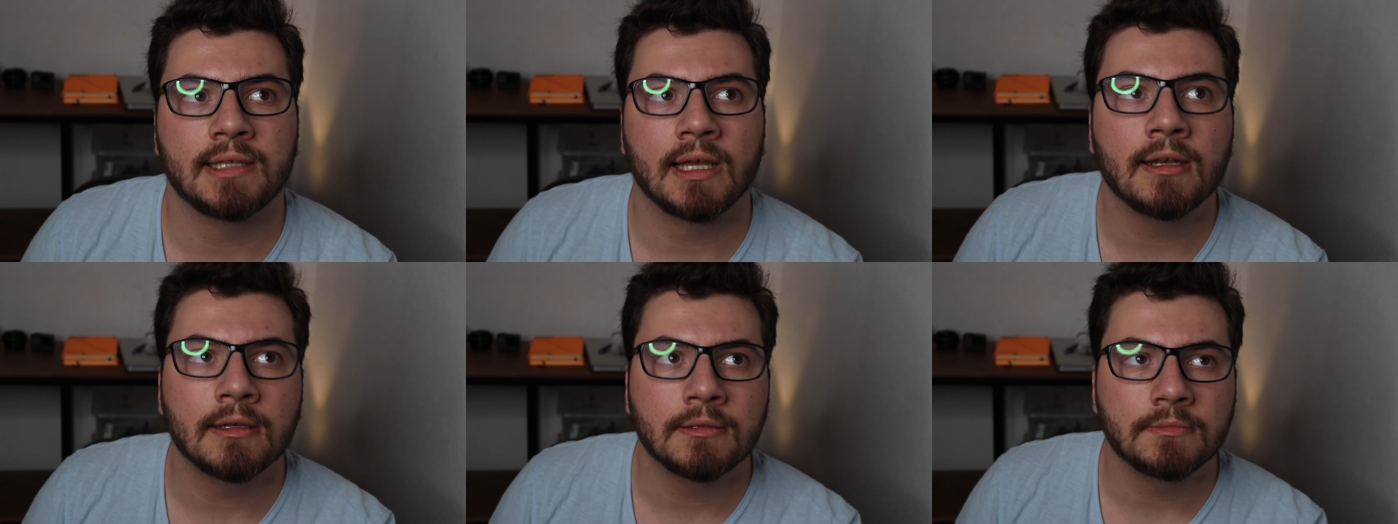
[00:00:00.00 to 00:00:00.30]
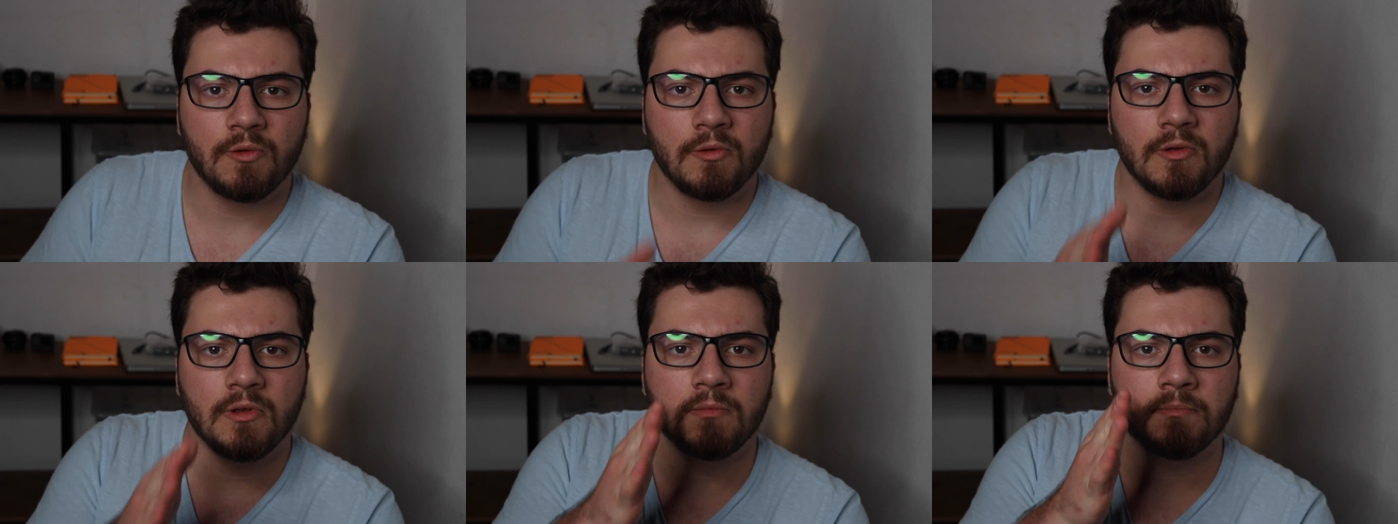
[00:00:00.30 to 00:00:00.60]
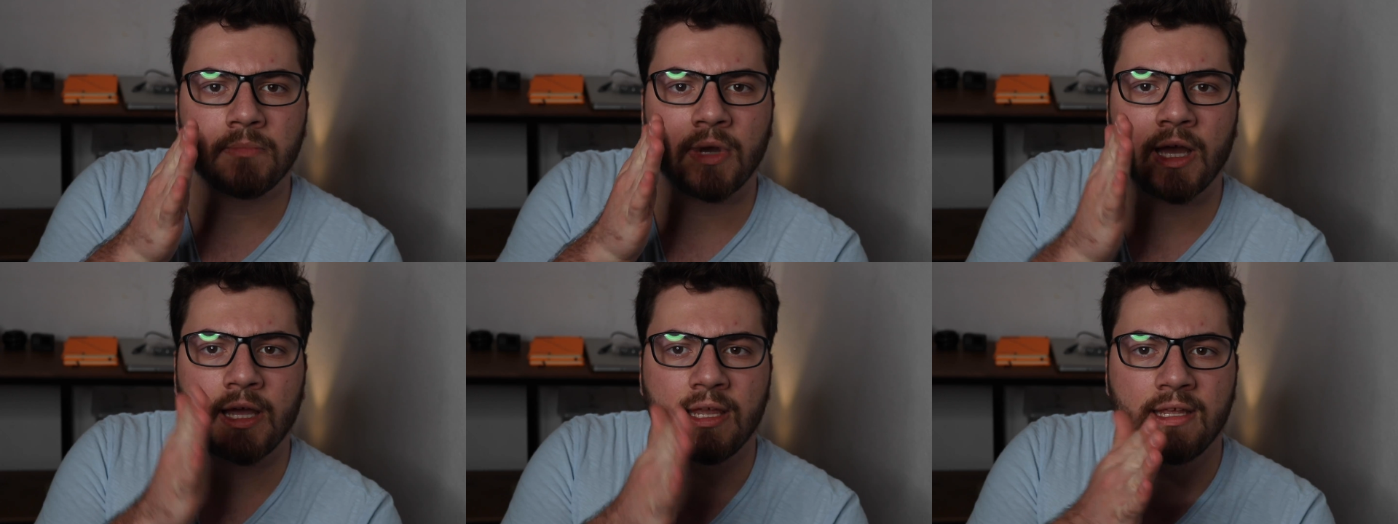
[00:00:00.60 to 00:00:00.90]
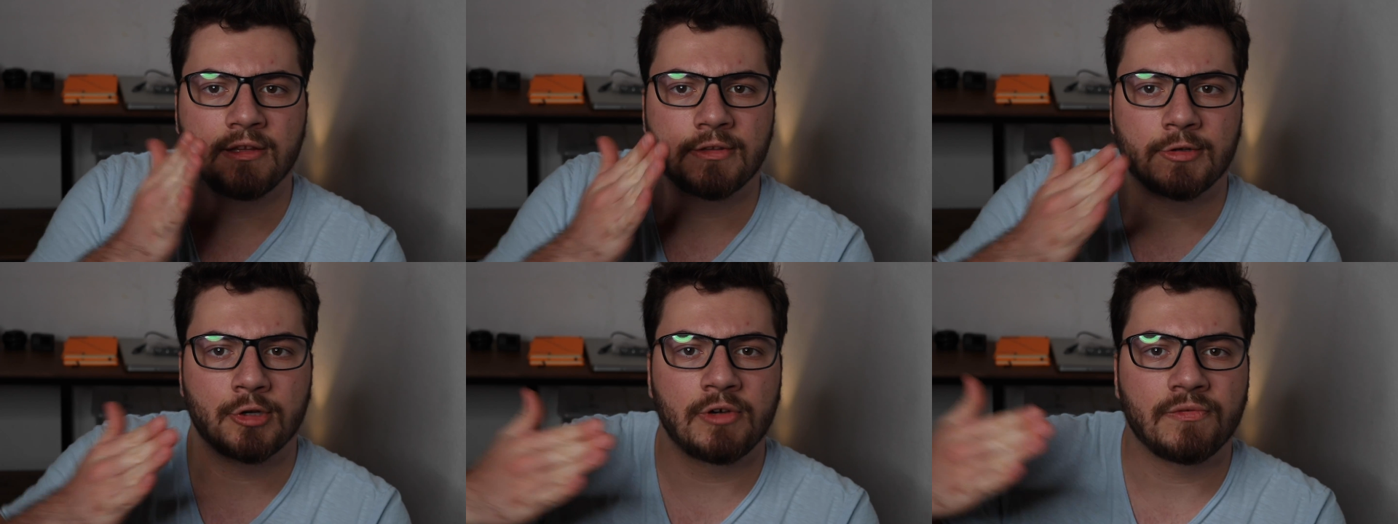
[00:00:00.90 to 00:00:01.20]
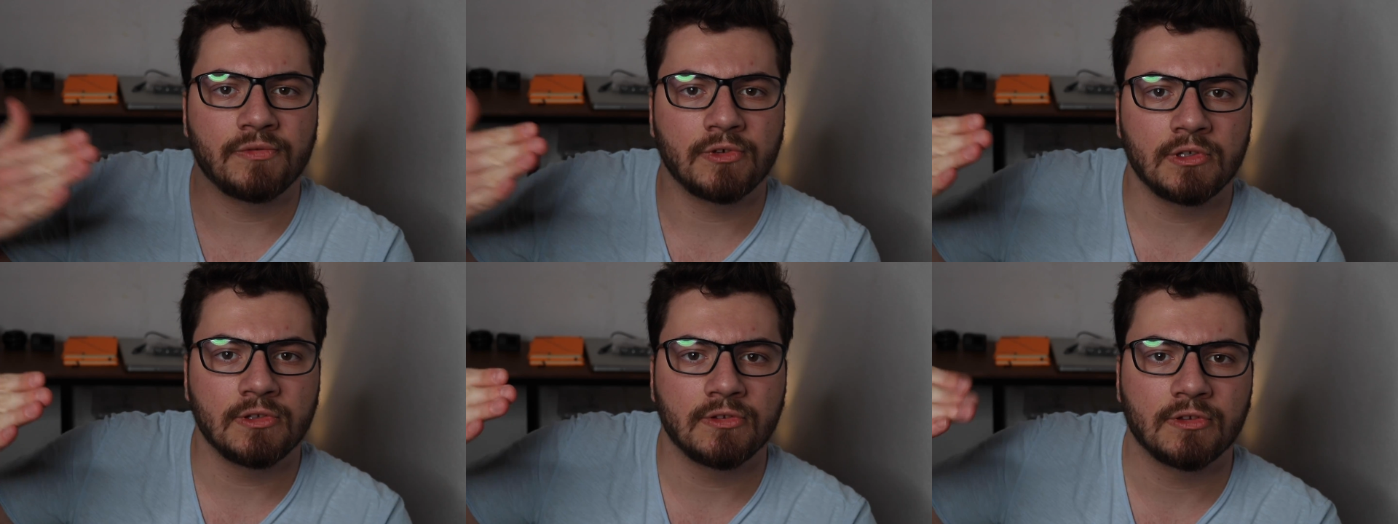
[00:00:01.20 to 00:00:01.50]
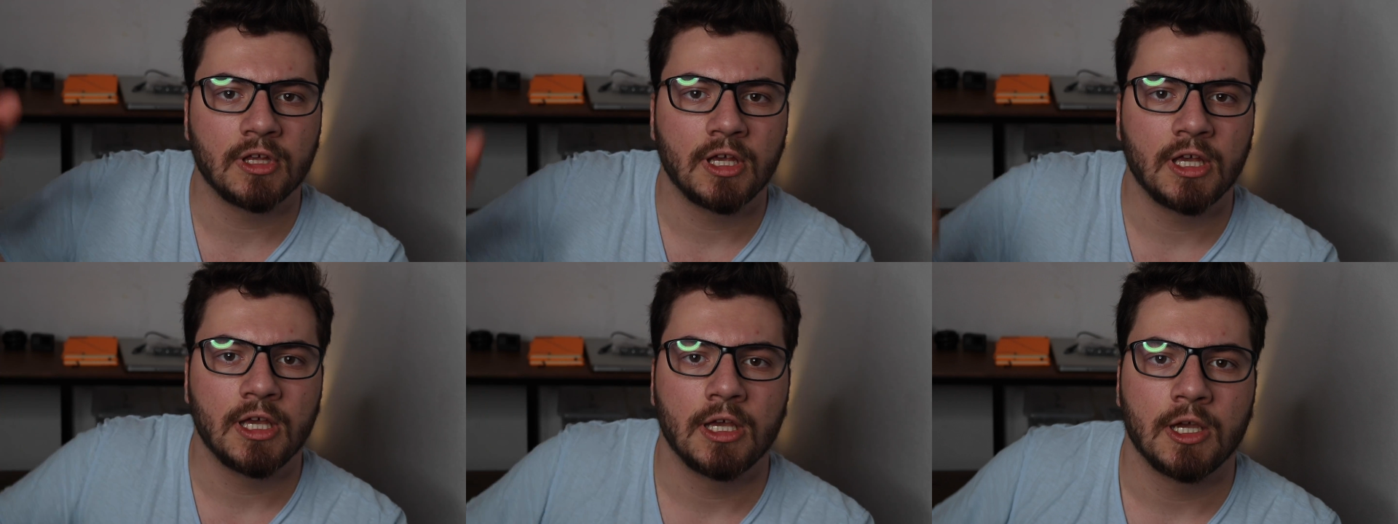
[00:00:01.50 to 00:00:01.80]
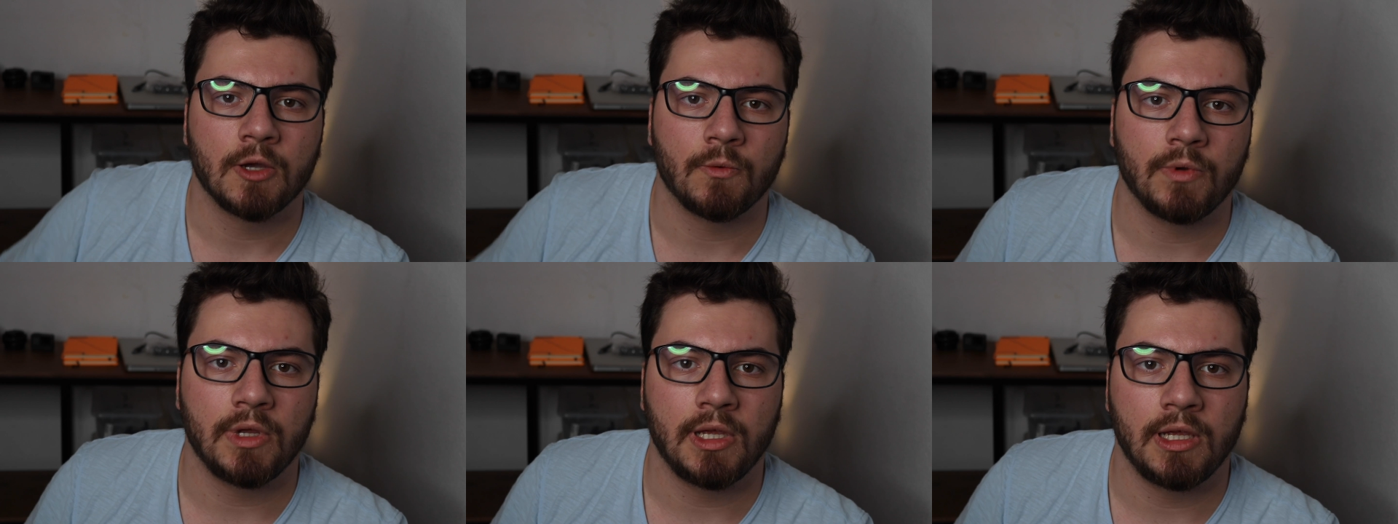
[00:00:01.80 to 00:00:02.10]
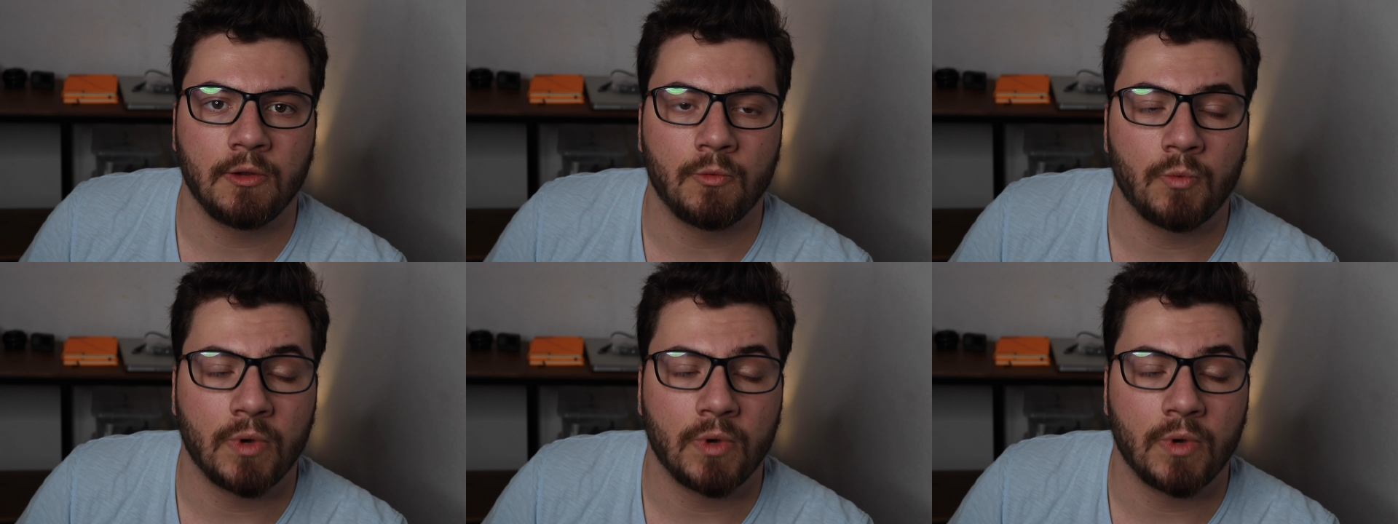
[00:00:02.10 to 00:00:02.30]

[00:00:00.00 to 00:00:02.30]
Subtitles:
then by intervals we